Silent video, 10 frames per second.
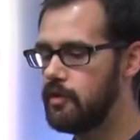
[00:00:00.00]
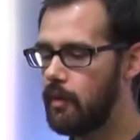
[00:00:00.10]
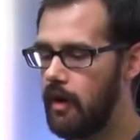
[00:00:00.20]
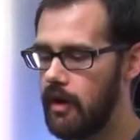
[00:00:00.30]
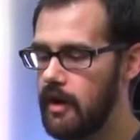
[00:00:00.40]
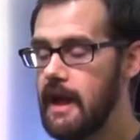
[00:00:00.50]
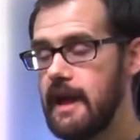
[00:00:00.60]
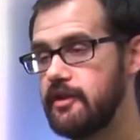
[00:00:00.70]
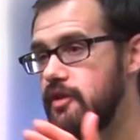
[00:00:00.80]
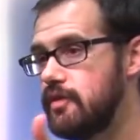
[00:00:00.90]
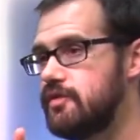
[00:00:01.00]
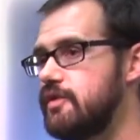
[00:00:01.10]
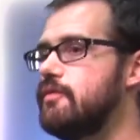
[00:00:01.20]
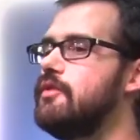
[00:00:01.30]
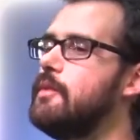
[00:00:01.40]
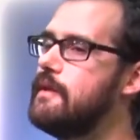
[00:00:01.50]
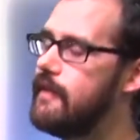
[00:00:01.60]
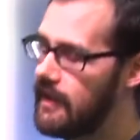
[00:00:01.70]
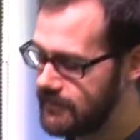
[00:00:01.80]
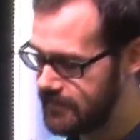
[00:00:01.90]
you are, use you to
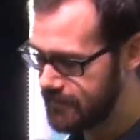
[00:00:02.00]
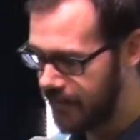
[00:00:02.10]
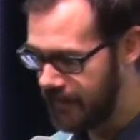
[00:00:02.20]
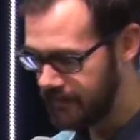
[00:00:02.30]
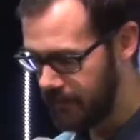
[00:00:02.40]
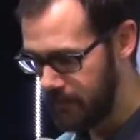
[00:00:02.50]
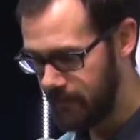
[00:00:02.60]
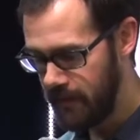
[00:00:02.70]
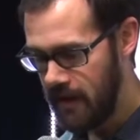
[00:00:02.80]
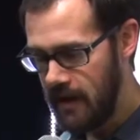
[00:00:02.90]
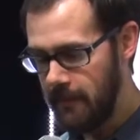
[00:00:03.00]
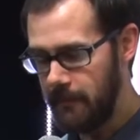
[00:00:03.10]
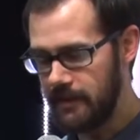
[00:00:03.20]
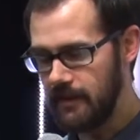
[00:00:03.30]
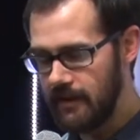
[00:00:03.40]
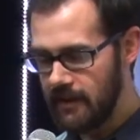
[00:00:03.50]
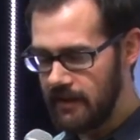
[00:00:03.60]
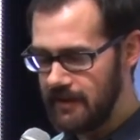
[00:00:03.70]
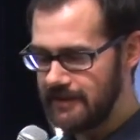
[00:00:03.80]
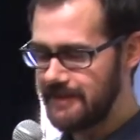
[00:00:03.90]
advance his kingdom, but the
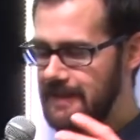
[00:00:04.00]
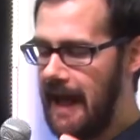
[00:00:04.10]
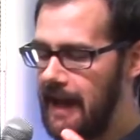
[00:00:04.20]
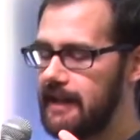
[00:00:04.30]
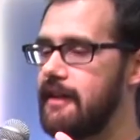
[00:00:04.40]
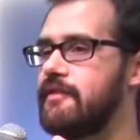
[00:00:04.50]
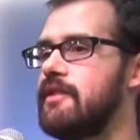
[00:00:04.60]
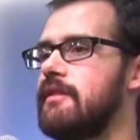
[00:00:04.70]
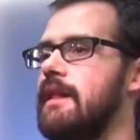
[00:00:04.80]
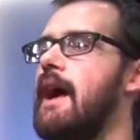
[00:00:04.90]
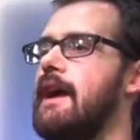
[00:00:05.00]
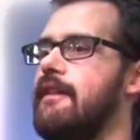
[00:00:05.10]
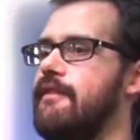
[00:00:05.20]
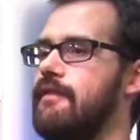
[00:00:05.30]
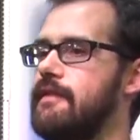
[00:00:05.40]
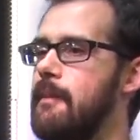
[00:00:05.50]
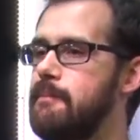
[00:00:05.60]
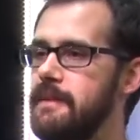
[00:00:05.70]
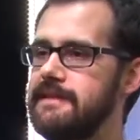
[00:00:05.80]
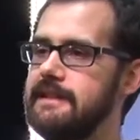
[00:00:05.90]
static of your life, the
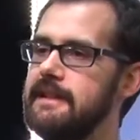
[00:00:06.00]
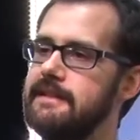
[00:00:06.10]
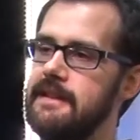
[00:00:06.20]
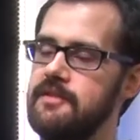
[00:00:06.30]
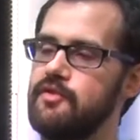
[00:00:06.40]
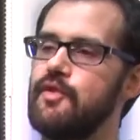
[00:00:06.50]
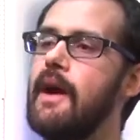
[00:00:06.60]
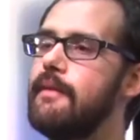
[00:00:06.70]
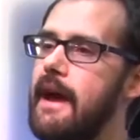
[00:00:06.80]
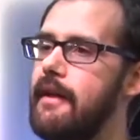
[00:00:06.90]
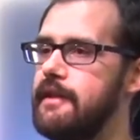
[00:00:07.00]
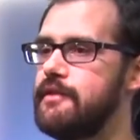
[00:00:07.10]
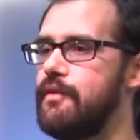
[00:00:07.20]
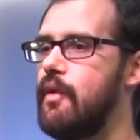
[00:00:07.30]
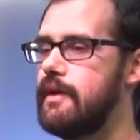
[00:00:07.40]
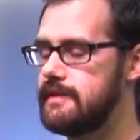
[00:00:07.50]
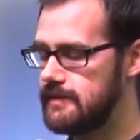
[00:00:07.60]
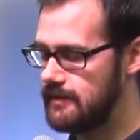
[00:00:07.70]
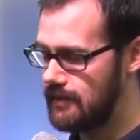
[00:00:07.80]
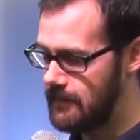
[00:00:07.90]
busyness has drowned out his
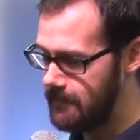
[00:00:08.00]
voice?